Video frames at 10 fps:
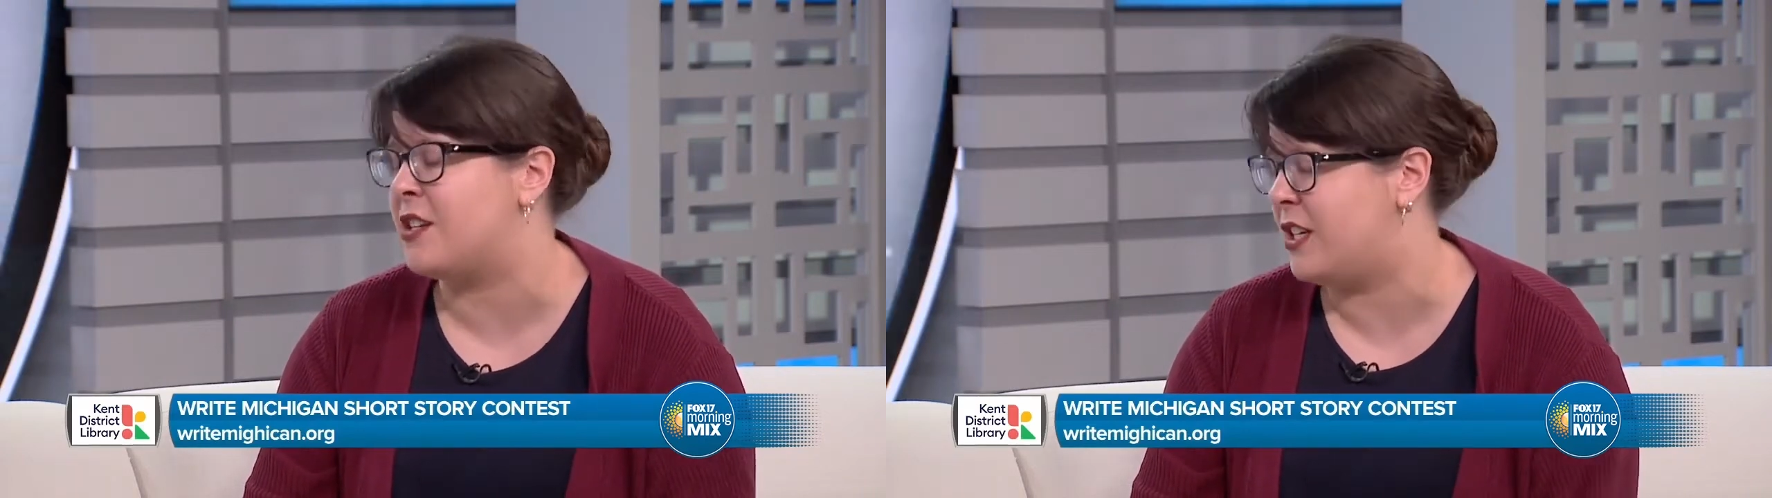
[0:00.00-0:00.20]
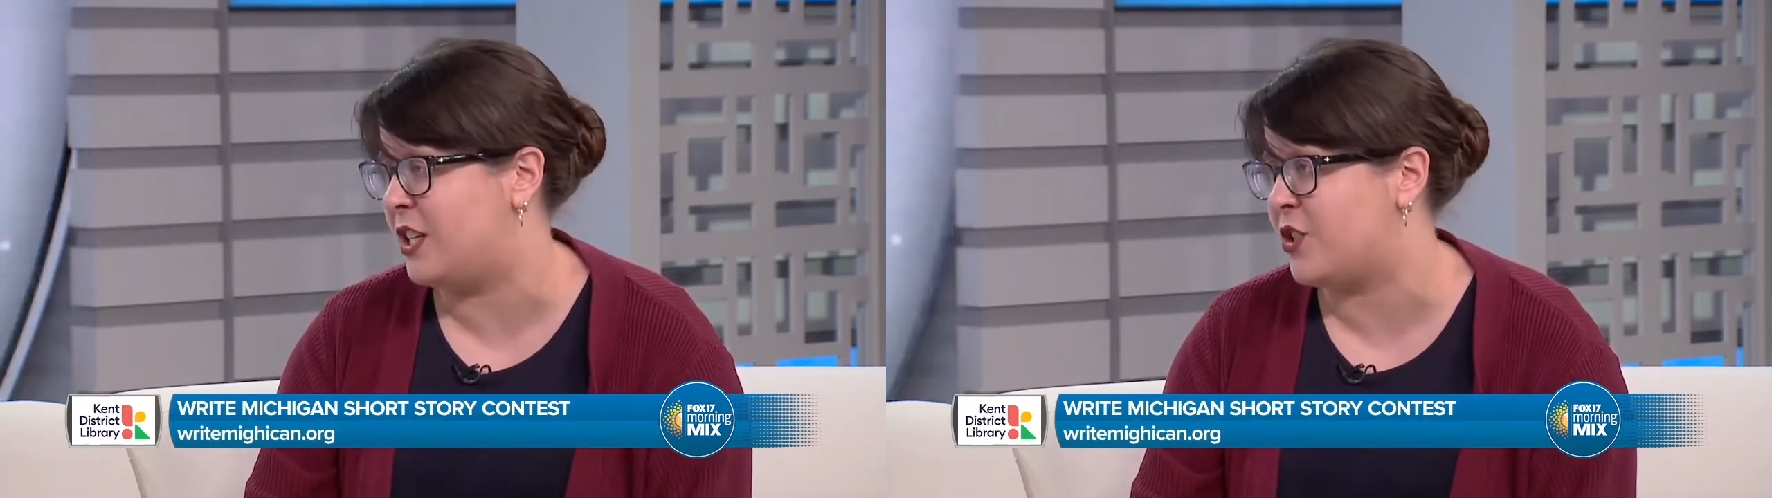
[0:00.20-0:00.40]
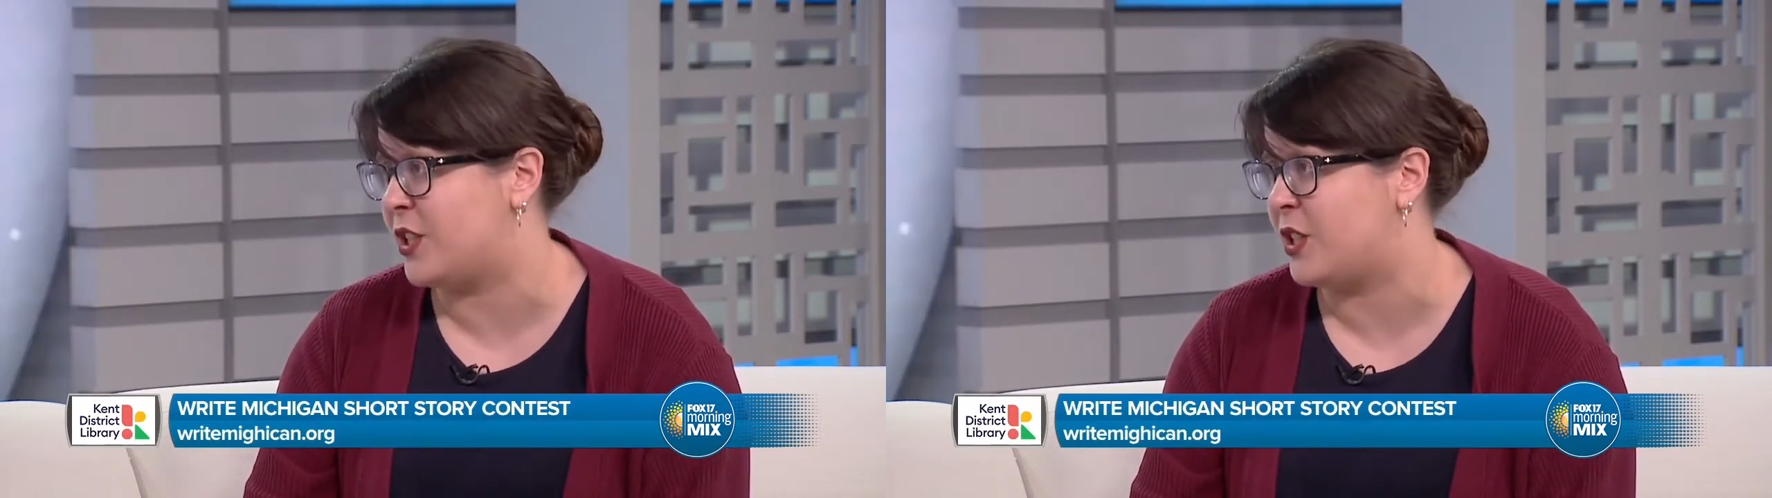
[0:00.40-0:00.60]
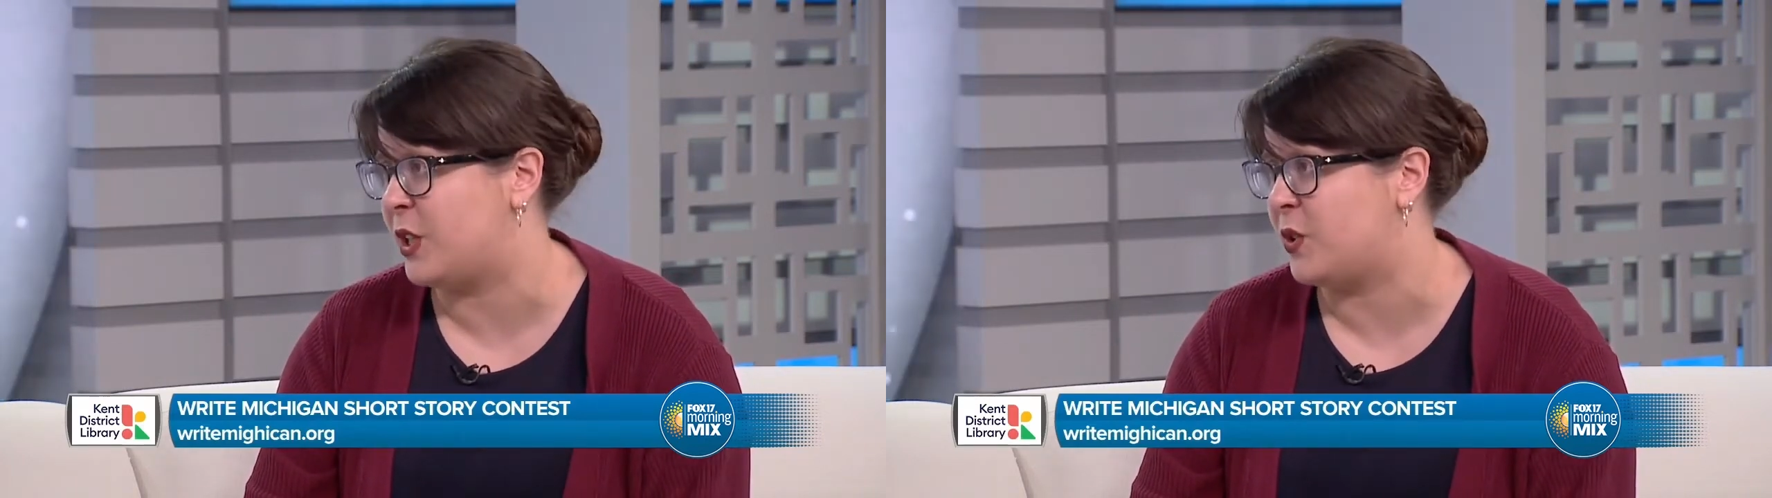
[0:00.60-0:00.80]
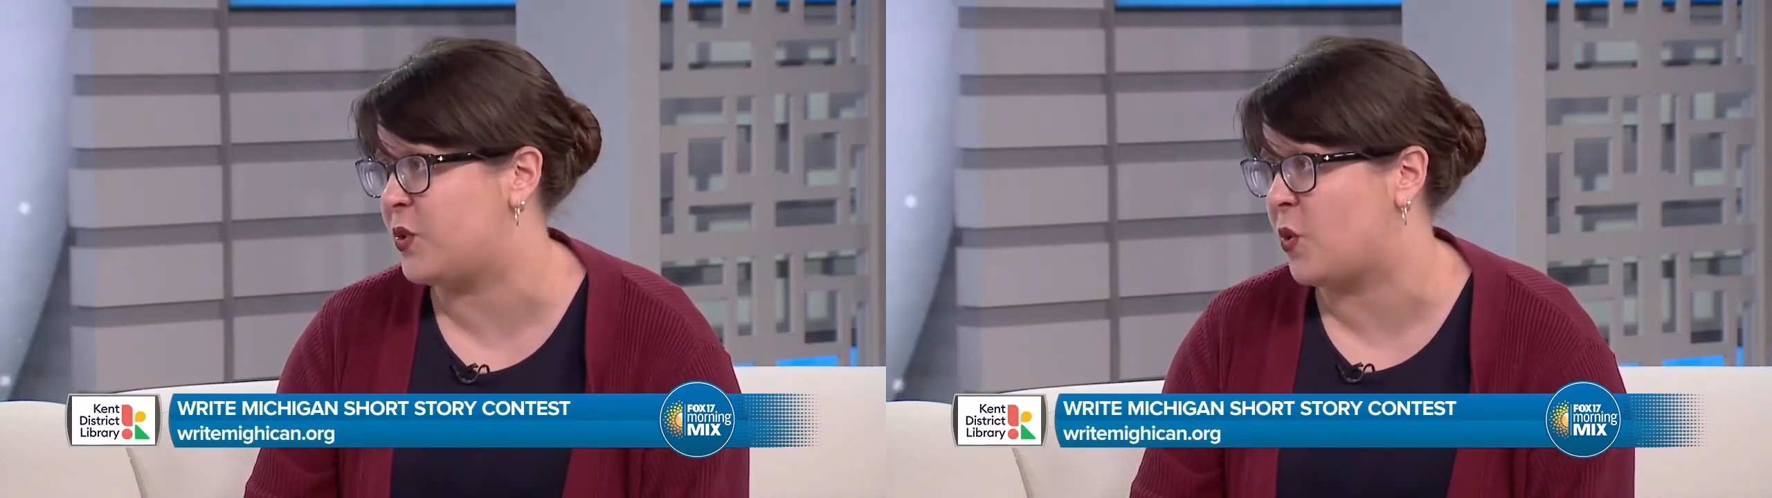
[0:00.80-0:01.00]
an
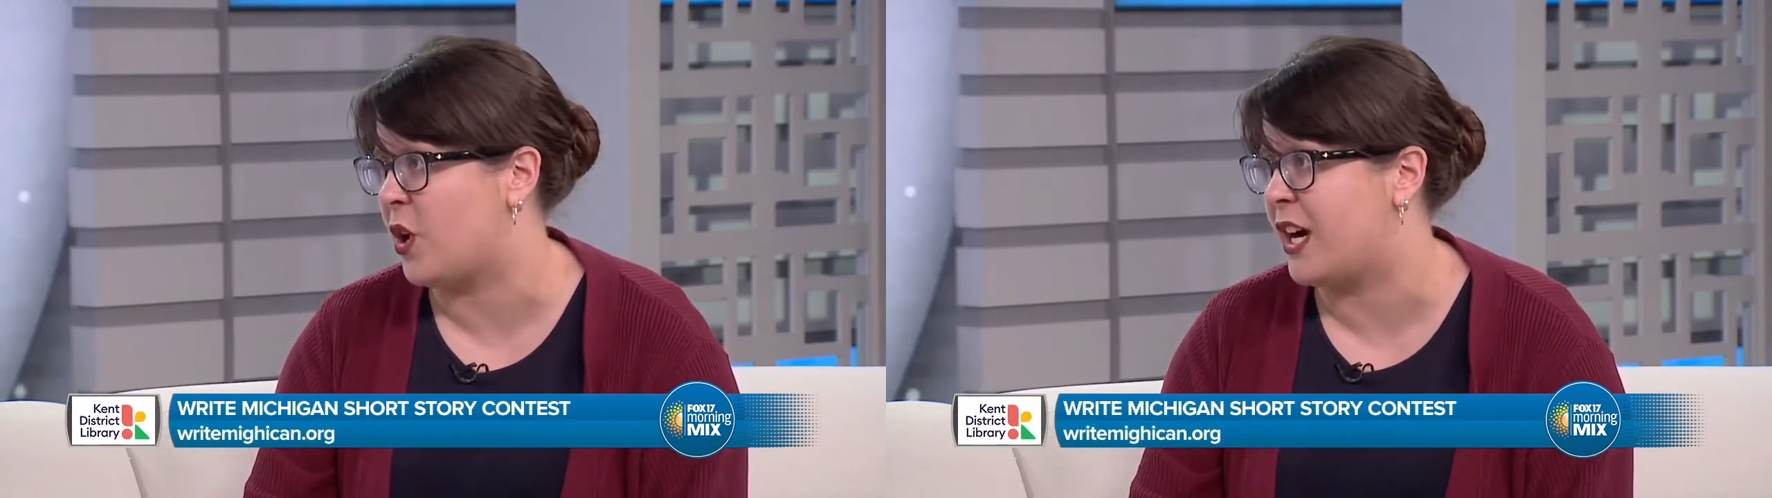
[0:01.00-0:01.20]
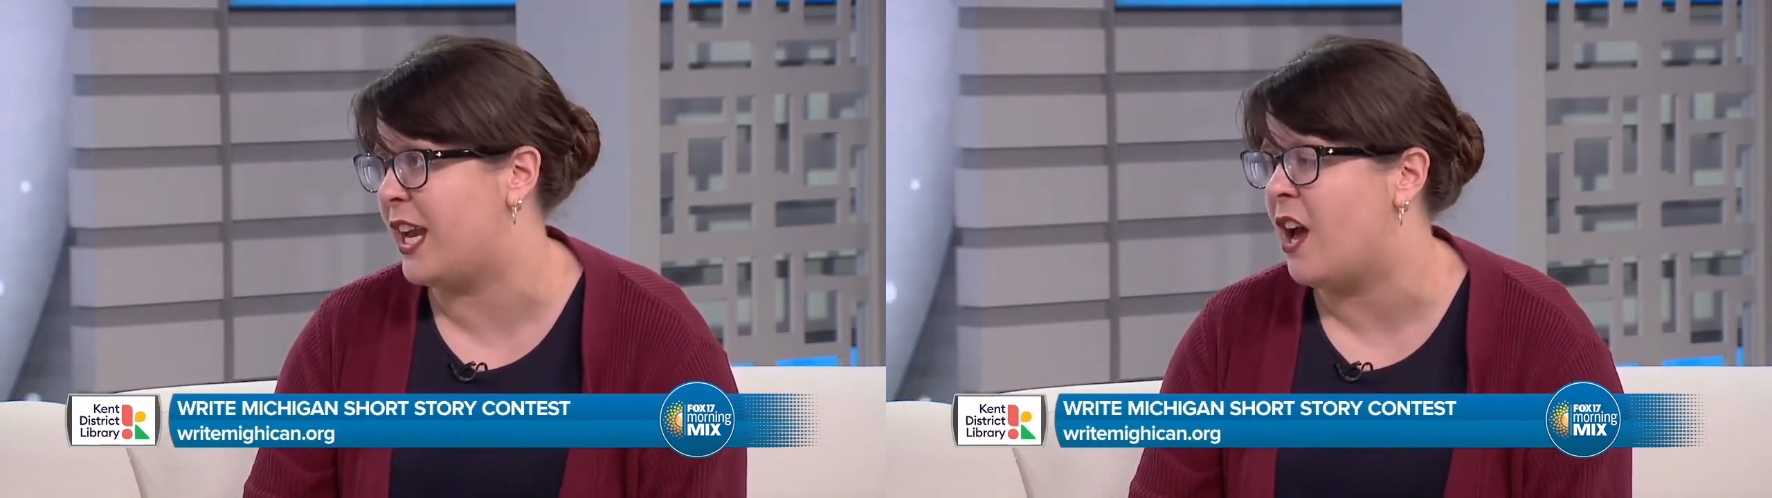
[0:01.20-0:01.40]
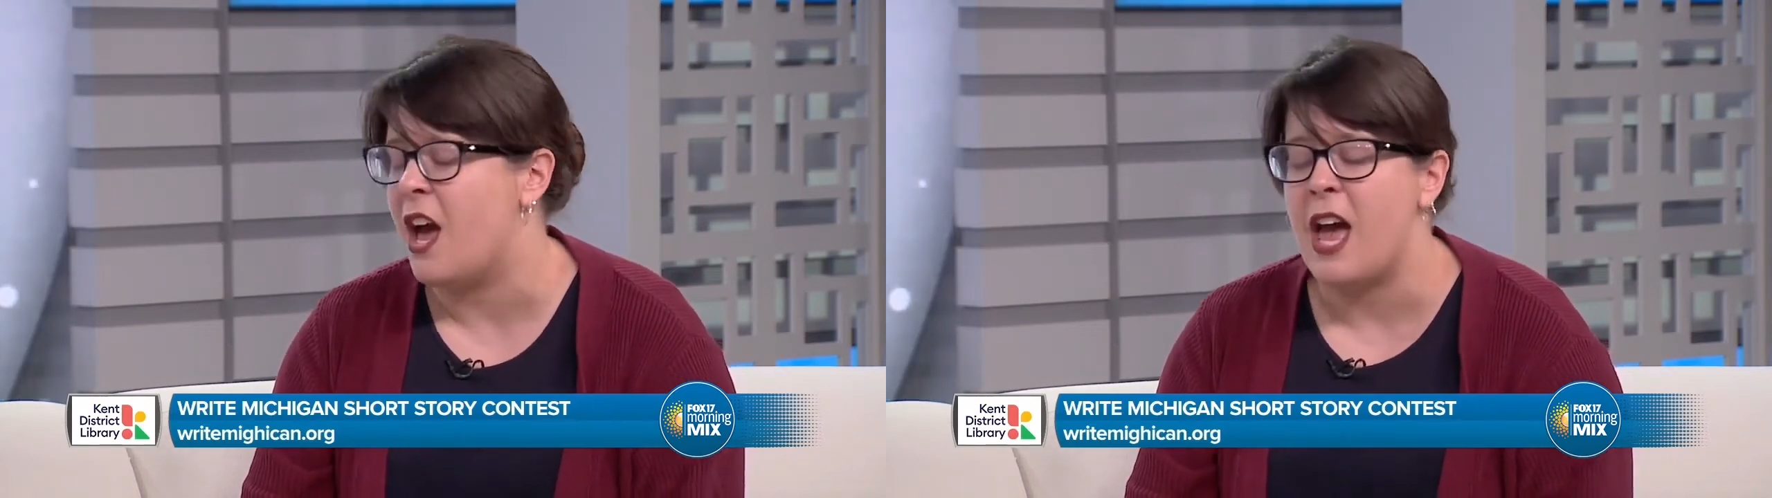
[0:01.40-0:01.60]
interesting story.